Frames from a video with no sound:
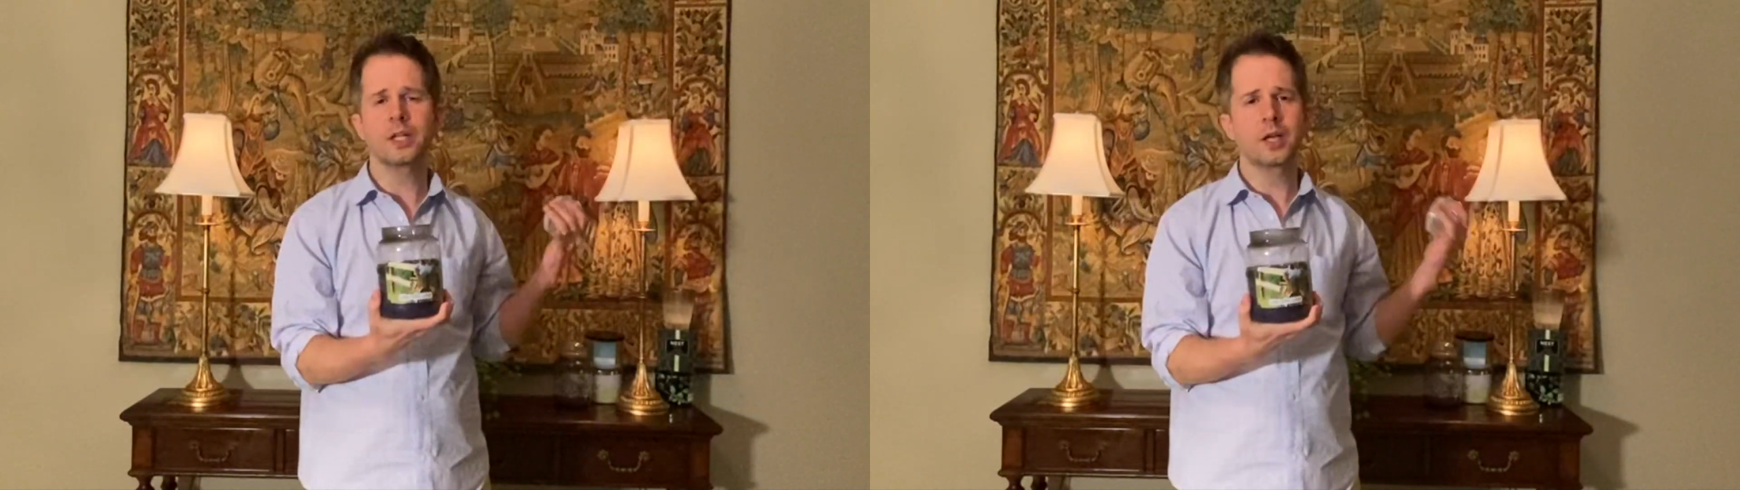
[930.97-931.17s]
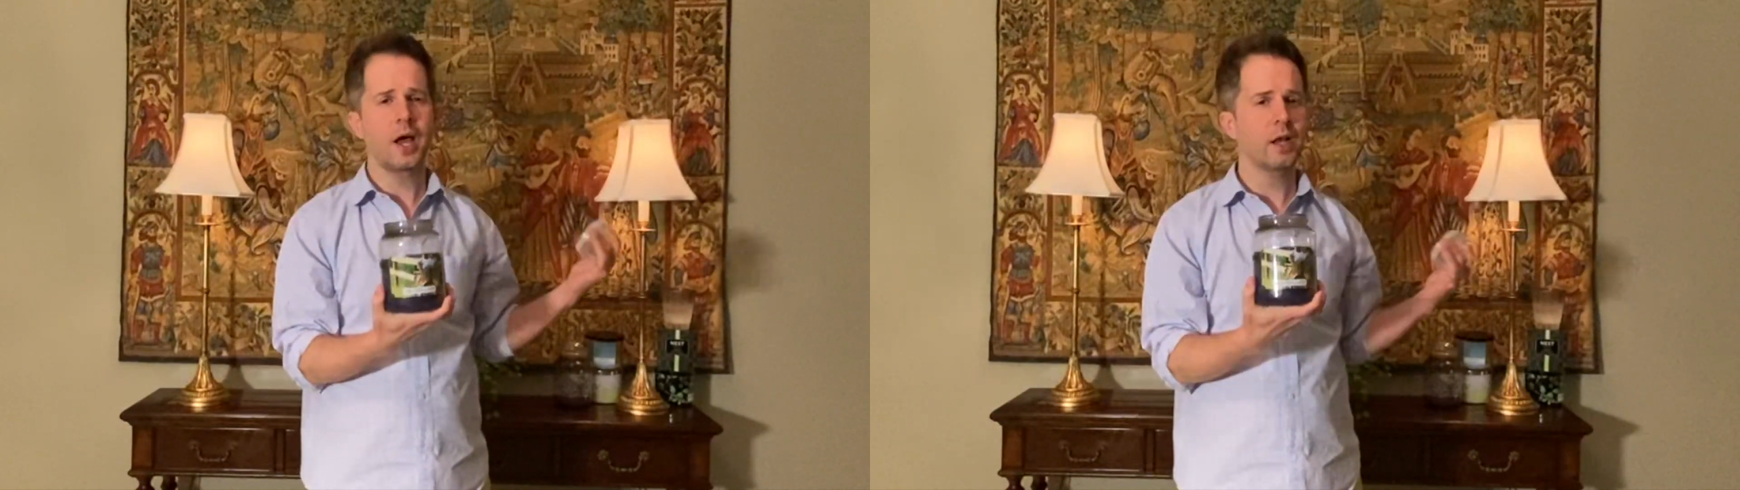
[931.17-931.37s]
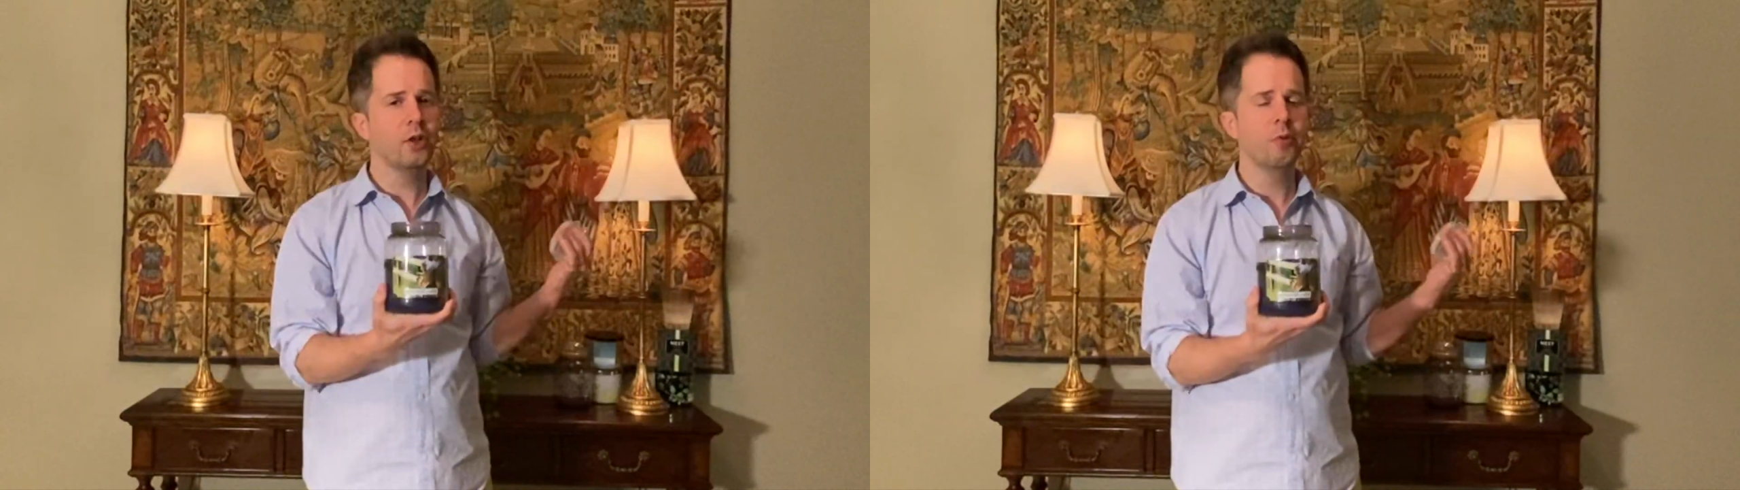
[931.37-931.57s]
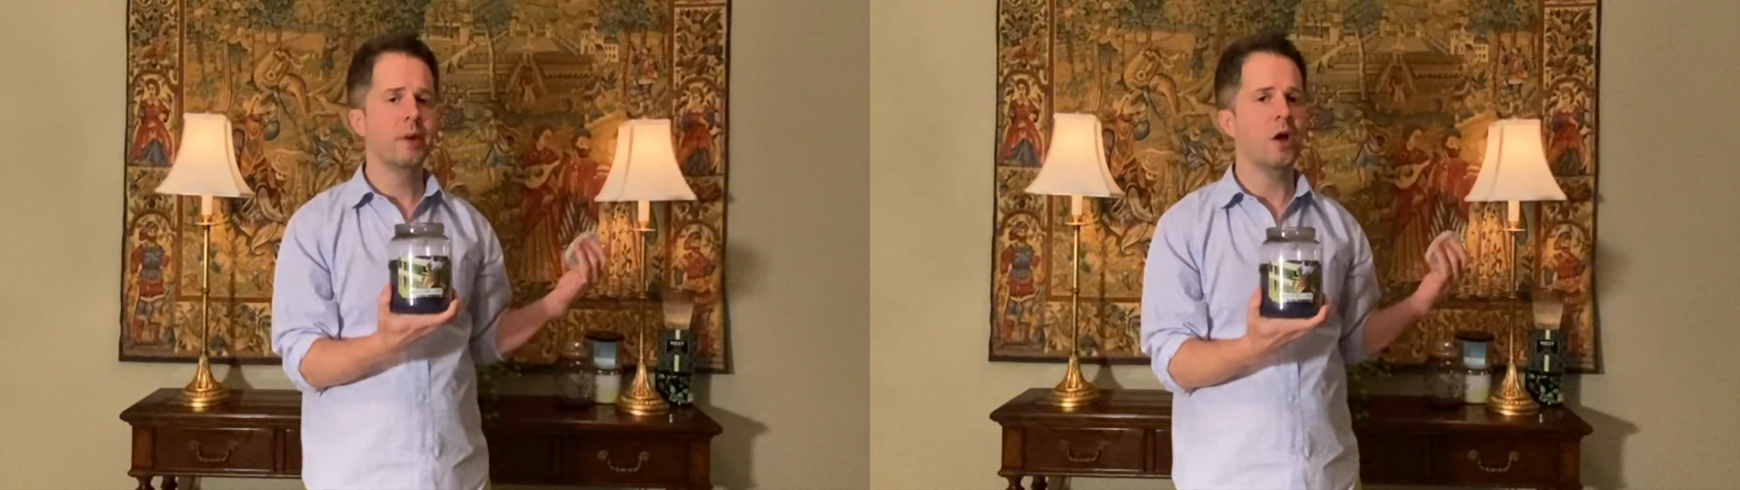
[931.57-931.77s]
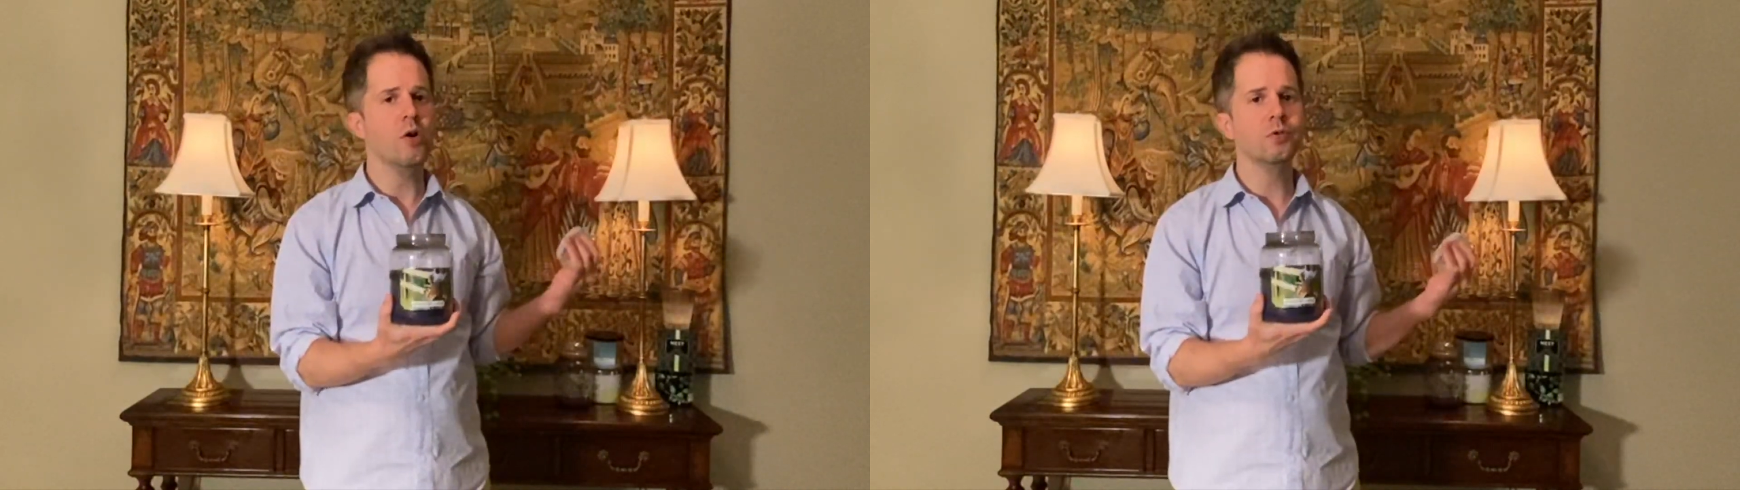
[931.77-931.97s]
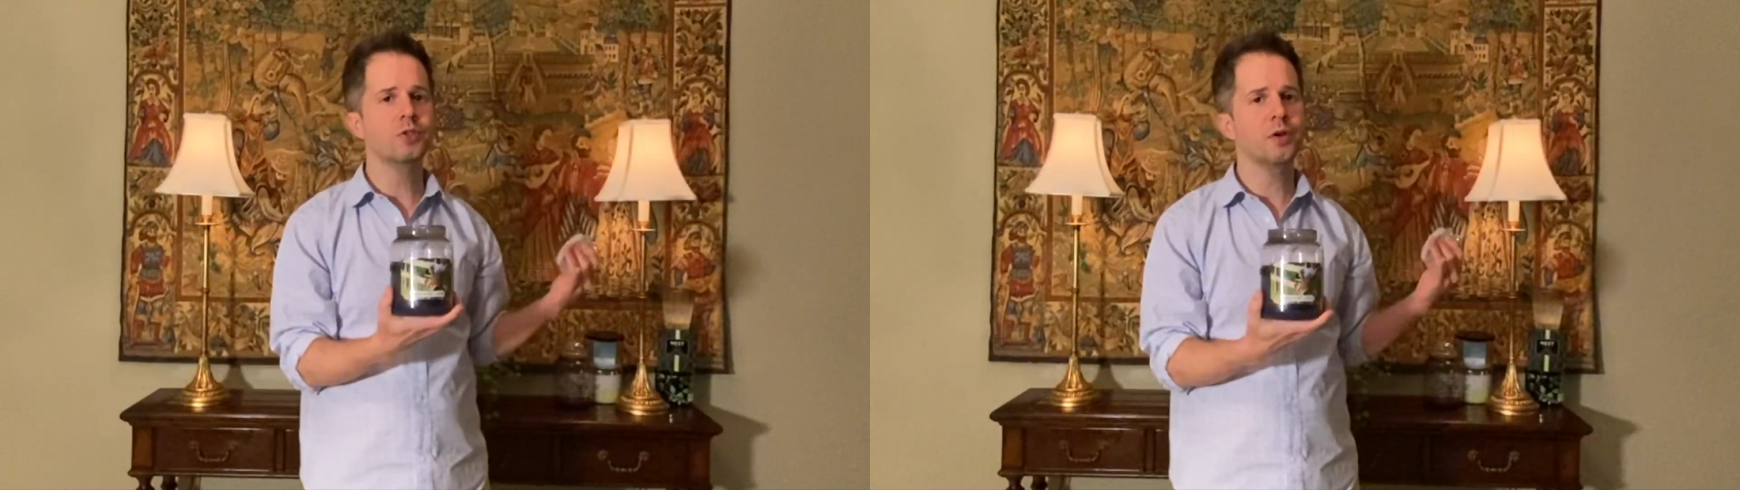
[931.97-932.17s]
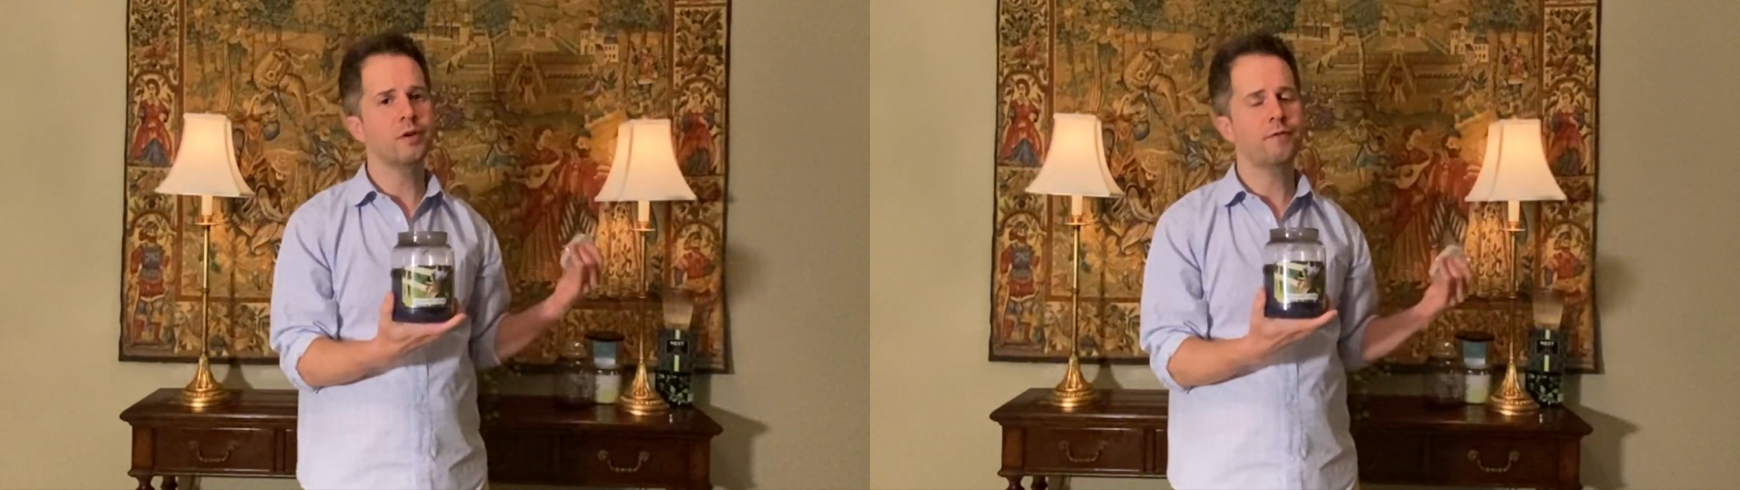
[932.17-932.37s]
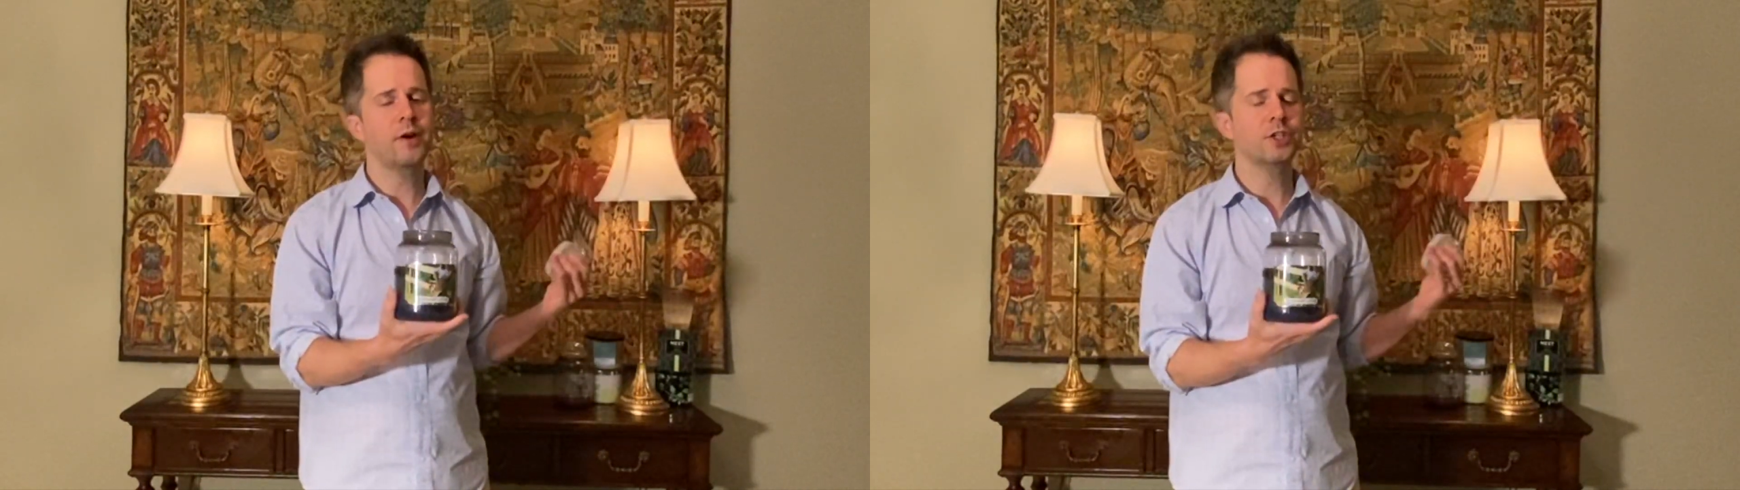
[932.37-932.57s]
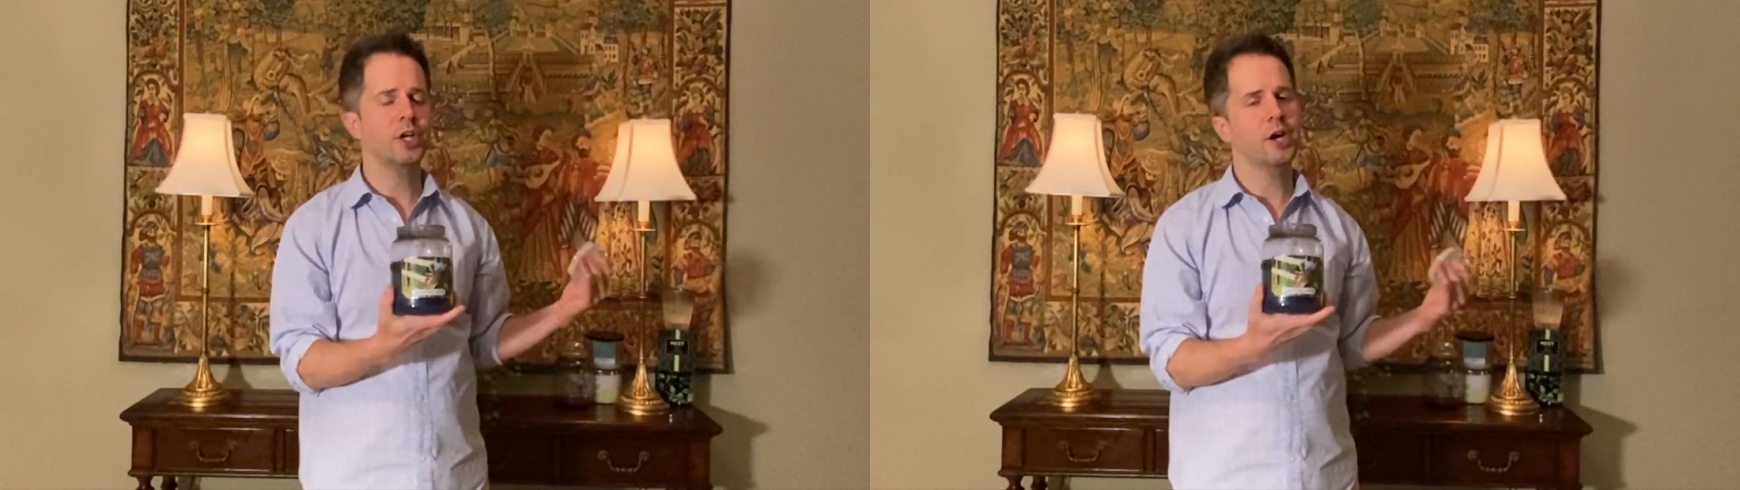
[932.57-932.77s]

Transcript: It got a little bit of ozone and fresh